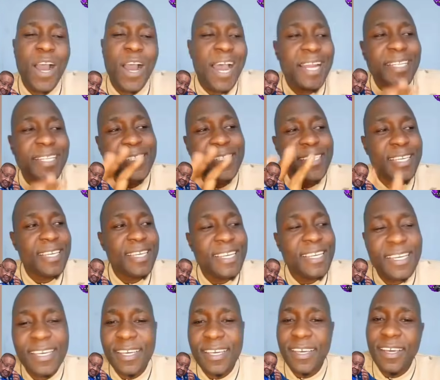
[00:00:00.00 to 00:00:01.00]
at
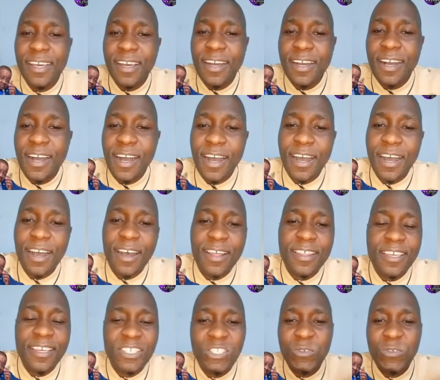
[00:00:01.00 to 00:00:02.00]

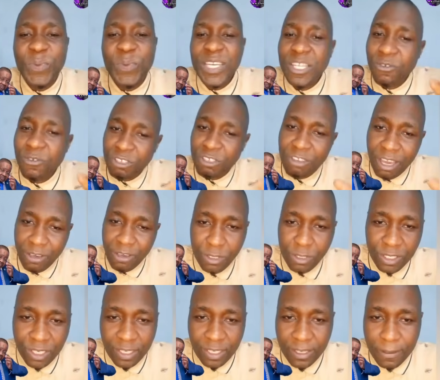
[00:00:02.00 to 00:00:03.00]
the speed which you are
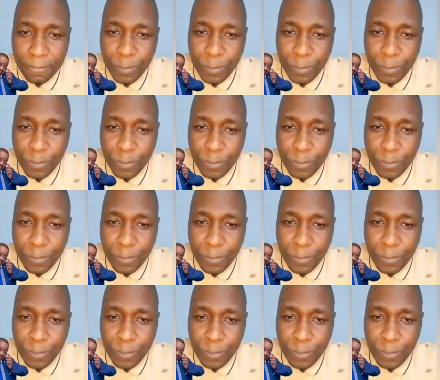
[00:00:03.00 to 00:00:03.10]
using.